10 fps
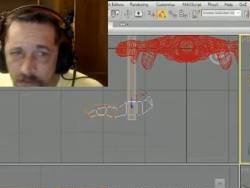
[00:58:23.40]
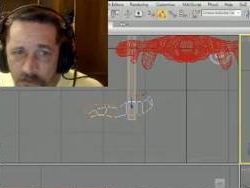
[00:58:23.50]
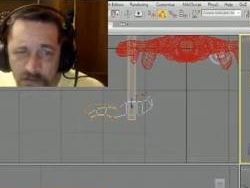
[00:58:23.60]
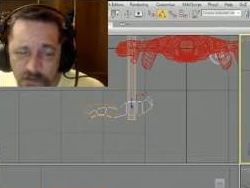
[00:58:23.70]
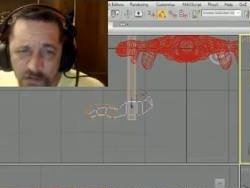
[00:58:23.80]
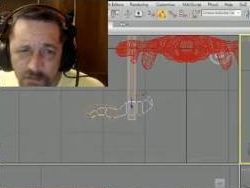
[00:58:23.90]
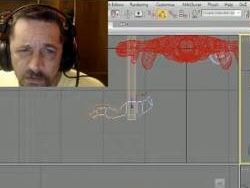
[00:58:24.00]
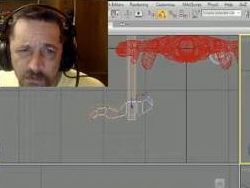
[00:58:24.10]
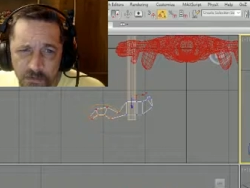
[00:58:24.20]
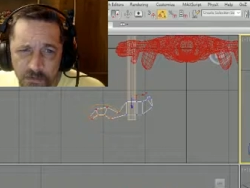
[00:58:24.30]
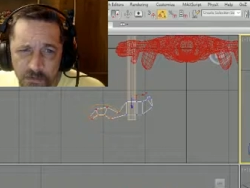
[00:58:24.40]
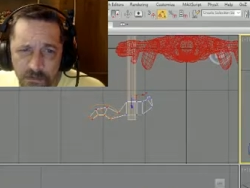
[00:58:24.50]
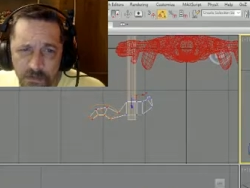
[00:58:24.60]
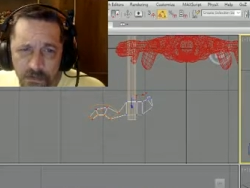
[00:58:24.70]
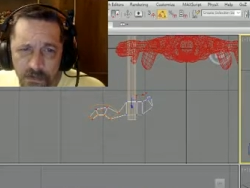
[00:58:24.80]
So we
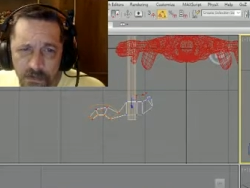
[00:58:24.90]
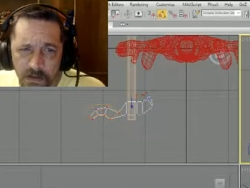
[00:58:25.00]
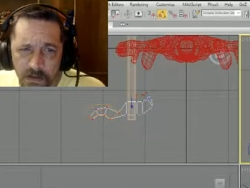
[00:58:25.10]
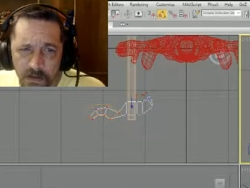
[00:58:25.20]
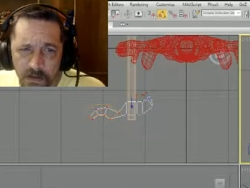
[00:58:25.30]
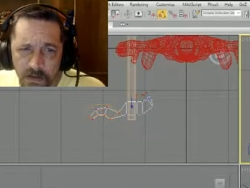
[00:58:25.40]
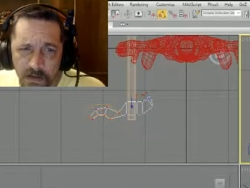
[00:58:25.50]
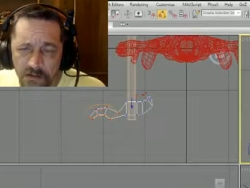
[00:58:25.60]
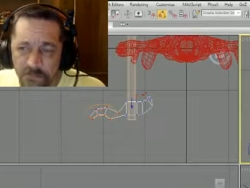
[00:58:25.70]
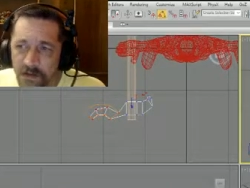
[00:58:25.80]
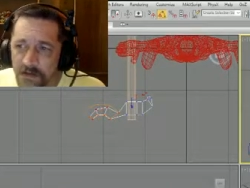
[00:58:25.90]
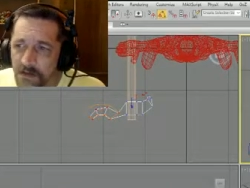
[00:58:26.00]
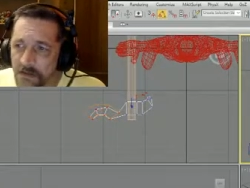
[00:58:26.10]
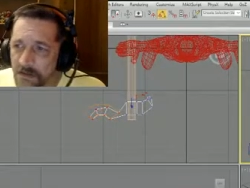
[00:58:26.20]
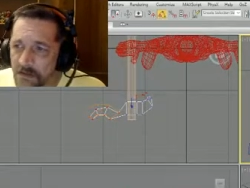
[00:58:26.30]
X bend it,
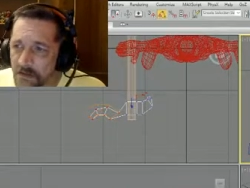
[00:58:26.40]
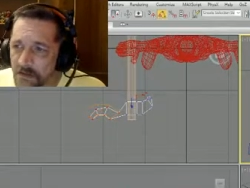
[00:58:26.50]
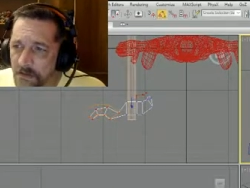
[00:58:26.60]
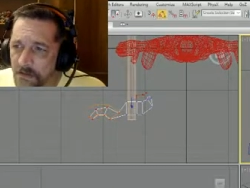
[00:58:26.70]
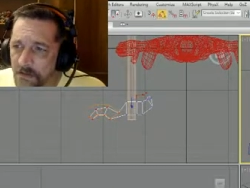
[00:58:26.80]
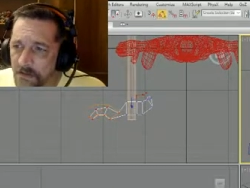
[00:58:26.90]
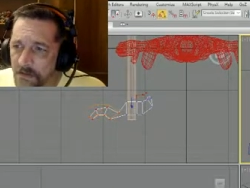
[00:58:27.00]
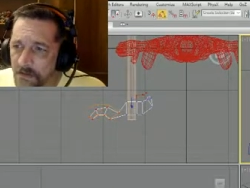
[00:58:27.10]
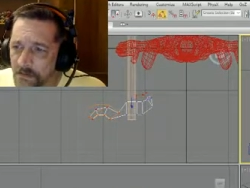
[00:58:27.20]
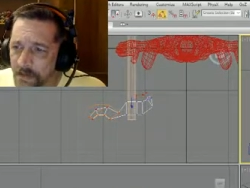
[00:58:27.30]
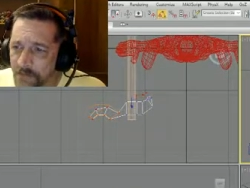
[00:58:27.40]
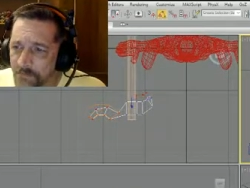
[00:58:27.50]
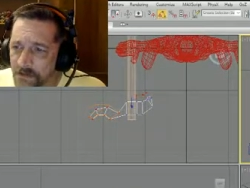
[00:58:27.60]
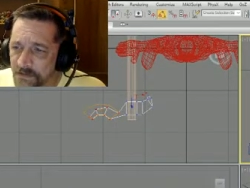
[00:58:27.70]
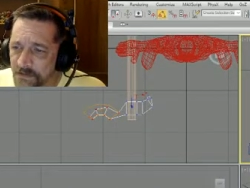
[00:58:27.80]
collapse.